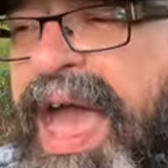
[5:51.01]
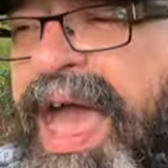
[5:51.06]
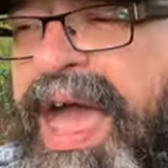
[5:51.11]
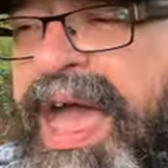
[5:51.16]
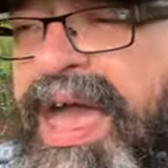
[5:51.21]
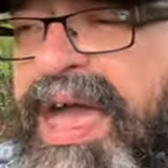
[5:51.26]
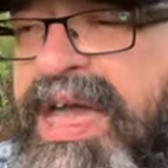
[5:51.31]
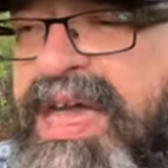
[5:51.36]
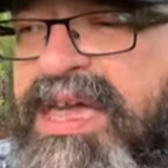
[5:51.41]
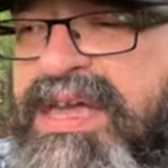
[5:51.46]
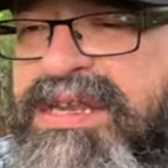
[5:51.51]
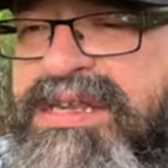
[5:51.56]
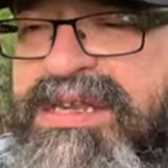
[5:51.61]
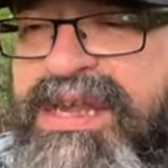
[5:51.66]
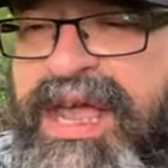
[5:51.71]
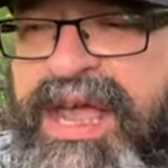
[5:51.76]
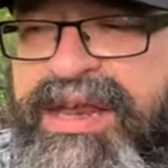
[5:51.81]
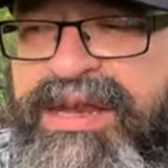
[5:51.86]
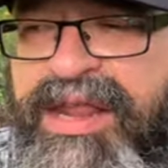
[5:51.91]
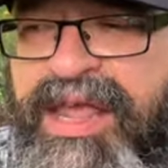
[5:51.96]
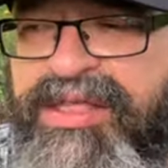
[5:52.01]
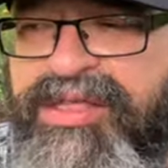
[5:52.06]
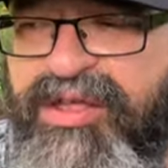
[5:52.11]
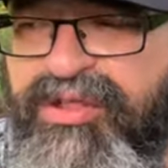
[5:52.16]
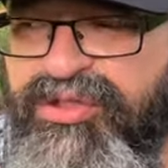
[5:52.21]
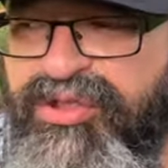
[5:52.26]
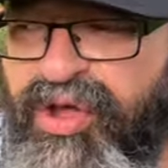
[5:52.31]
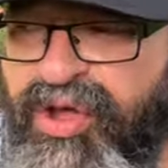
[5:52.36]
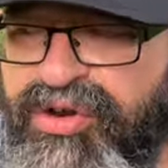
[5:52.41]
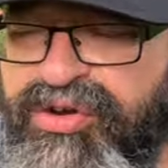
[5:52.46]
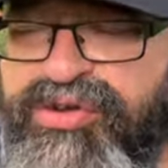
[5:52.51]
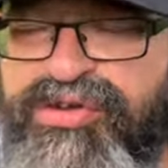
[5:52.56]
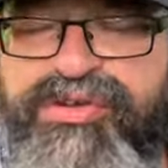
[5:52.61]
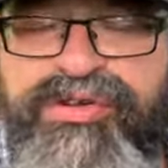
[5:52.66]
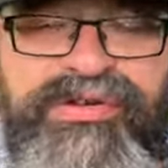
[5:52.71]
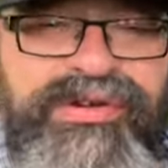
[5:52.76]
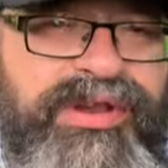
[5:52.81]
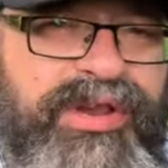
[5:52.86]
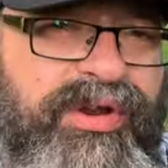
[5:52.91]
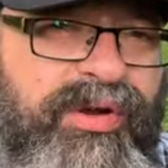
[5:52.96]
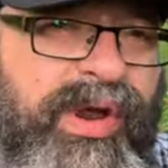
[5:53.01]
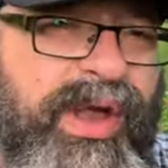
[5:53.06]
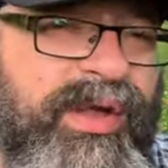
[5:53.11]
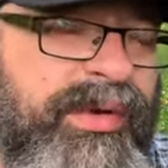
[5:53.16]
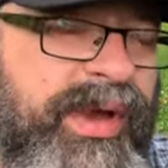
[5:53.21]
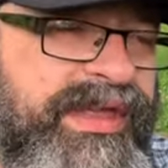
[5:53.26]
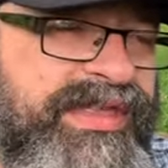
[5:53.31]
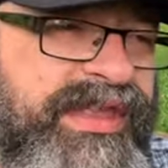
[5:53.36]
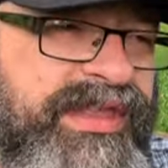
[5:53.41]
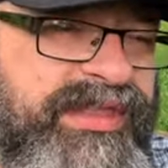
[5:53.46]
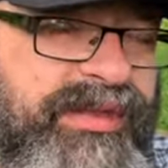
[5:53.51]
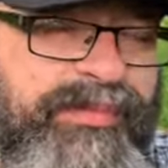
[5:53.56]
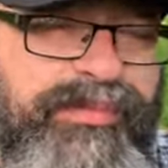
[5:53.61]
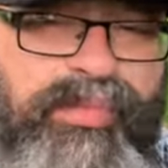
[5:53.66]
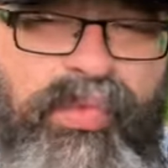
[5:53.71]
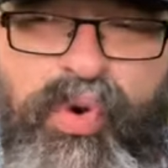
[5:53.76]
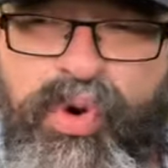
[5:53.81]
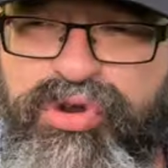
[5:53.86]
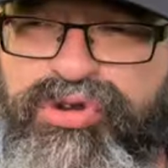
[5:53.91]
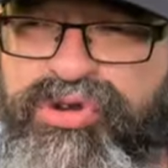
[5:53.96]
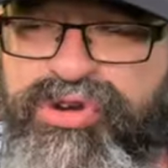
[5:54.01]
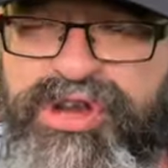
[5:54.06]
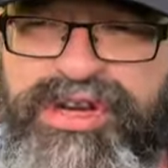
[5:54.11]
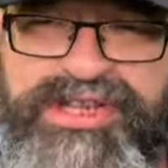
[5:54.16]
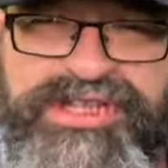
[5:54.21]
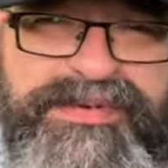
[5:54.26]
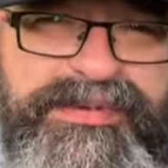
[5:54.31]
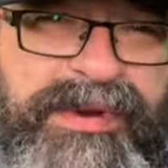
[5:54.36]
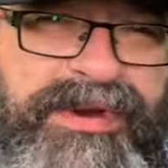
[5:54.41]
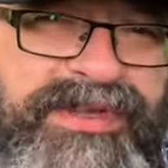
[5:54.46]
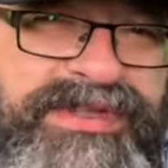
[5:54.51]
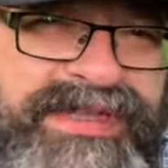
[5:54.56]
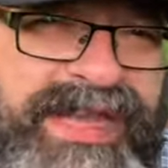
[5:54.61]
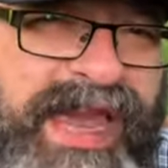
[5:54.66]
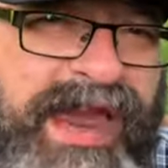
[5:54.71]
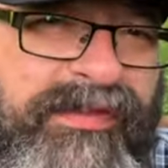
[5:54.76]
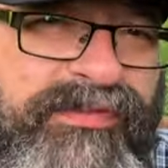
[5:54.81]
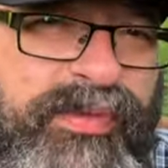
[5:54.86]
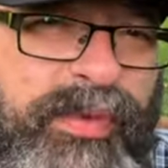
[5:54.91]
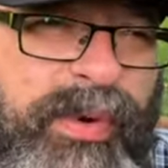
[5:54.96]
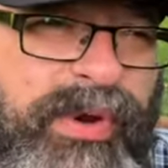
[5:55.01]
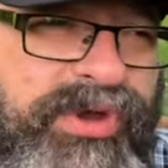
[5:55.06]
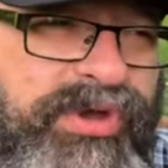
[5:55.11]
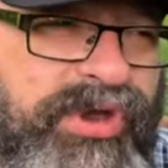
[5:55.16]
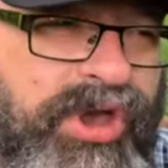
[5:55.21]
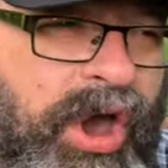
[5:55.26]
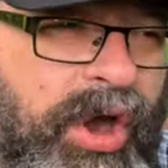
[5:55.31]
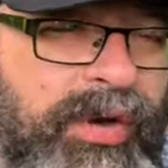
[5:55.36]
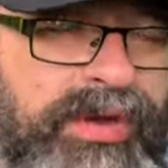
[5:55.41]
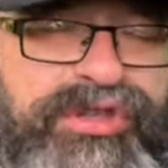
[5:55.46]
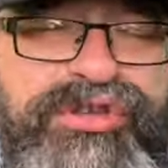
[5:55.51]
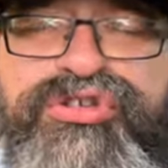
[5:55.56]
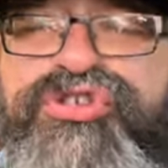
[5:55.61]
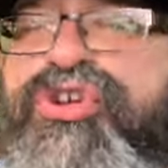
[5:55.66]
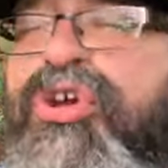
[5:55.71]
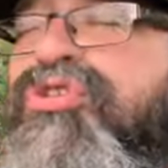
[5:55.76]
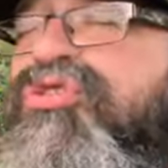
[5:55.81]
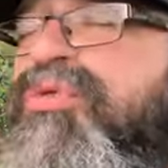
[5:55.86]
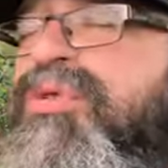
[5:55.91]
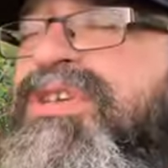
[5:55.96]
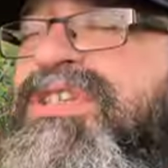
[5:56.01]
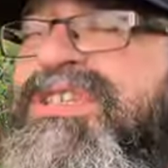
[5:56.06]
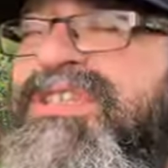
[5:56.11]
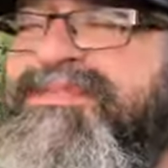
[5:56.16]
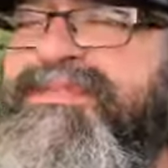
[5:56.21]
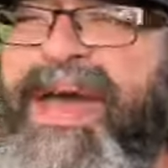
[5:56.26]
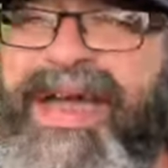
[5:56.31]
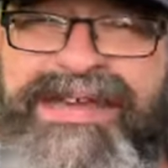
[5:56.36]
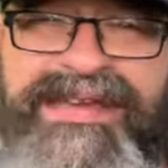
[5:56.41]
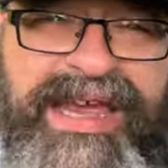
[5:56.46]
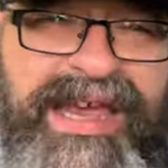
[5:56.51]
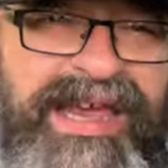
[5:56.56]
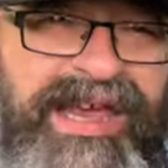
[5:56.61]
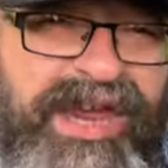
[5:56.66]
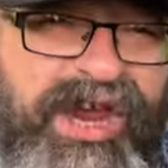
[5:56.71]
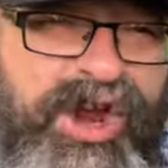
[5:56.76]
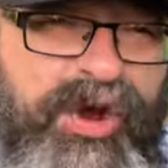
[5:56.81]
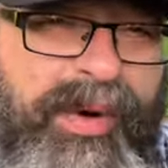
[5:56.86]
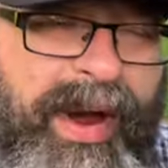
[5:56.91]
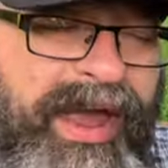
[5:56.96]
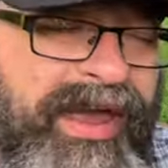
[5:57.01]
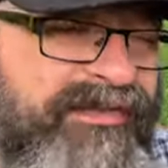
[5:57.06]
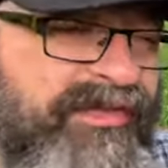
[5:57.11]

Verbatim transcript: And the longer you're in Nicaragua, I think the more you're going to experience that everywhere you go, and you start to expect it, right?